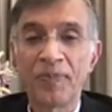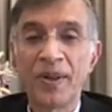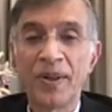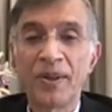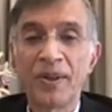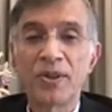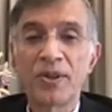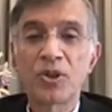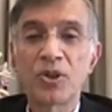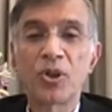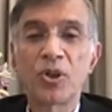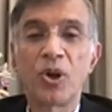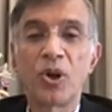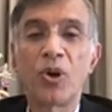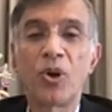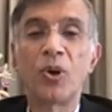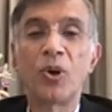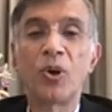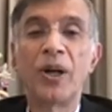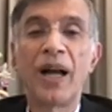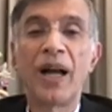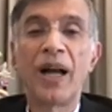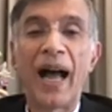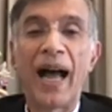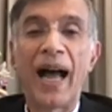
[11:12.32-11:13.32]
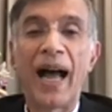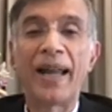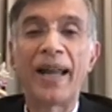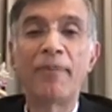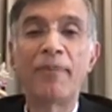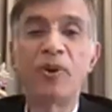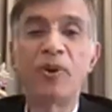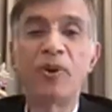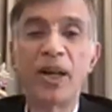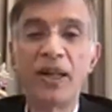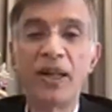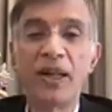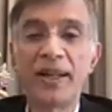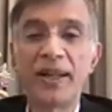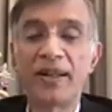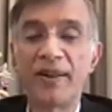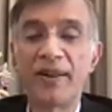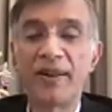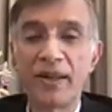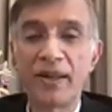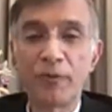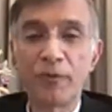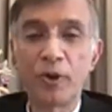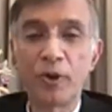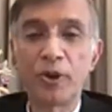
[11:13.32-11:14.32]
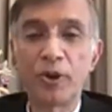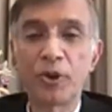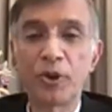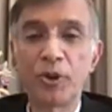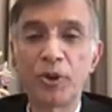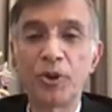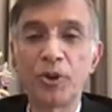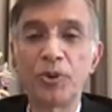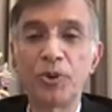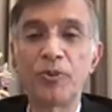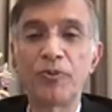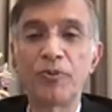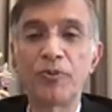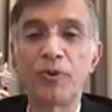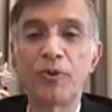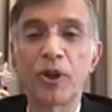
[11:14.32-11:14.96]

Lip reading: So I am really grateful to you